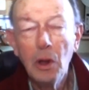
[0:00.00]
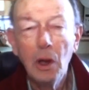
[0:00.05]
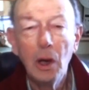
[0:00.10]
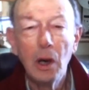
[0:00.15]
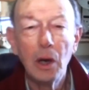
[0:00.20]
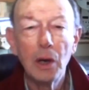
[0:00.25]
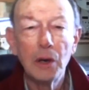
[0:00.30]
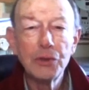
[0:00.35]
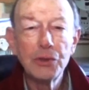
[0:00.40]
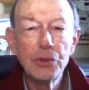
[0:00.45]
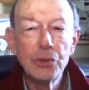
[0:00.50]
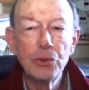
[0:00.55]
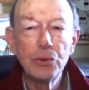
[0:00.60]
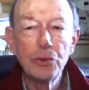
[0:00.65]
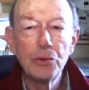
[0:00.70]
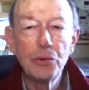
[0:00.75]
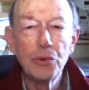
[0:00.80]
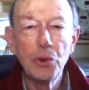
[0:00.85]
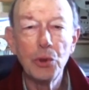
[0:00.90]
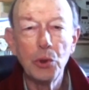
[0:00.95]
to
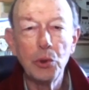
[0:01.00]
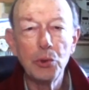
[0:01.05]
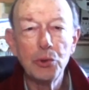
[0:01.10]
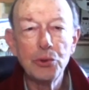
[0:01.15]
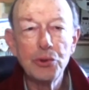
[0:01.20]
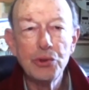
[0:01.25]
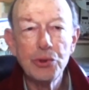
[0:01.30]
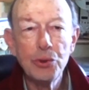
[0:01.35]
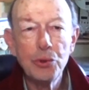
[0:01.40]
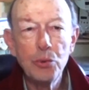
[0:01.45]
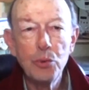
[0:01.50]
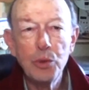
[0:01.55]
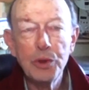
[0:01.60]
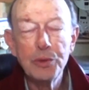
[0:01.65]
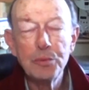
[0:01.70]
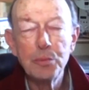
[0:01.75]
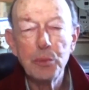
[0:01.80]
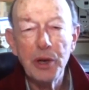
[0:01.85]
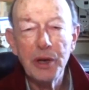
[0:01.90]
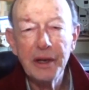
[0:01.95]
those who would
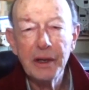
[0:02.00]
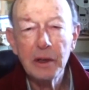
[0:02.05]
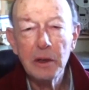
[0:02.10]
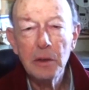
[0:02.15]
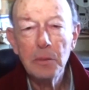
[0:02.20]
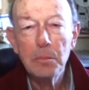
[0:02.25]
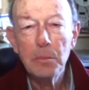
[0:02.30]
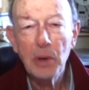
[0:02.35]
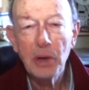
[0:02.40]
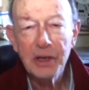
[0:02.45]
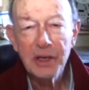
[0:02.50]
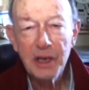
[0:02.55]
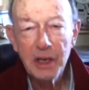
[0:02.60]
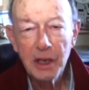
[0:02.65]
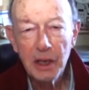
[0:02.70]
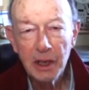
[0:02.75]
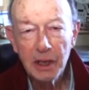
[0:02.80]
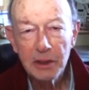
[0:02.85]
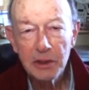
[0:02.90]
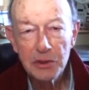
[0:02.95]
bring money into
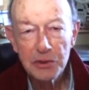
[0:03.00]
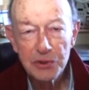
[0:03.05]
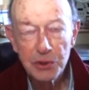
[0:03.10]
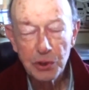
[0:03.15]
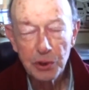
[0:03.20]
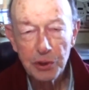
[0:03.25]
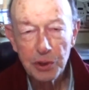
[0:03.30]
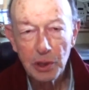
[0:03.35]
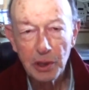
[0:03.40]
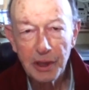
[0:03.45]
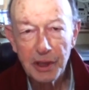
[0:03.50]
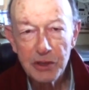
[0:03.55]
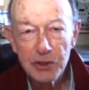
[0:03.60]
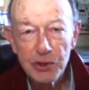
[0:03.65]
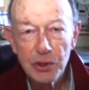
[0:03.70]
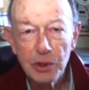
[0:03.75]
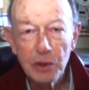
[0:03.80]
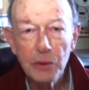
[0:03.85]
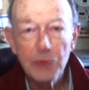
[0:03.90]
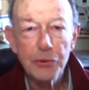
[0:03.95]
circulation
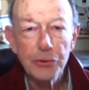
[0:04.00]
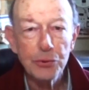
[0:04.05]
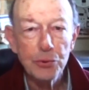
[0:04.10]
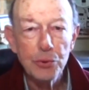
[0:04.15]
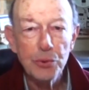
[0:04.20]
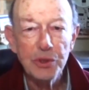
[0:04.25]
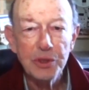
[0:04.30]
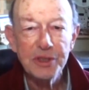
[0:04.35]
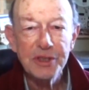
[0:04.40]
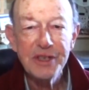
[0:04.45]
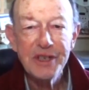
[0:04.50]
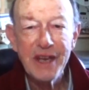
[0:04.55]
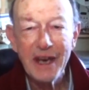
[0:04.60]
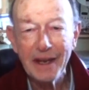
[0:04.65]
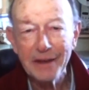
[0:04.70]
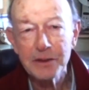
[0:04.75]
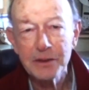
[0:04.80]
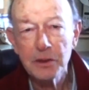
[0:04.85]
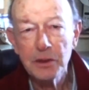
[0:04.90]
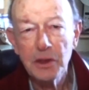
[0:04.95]
through the debt
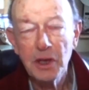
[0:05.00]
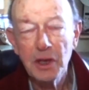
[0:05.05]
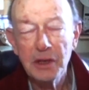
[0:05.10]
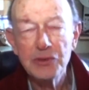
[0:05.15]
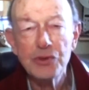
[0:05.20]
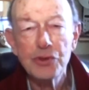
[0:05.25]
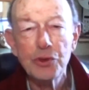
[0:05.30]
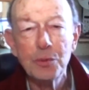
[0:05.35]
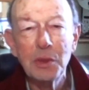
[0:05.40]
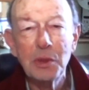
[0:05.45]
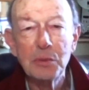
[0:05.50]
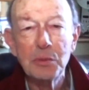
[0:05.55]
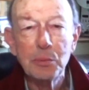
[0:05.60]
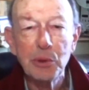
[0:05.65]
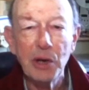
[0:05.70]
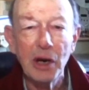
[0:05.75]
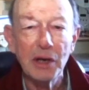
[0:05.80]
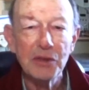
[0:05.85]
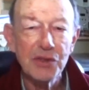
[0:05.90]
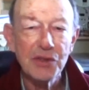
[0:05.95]
instrument
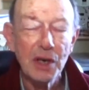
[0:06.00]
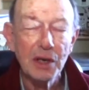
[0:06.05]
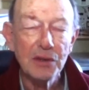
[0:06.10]
process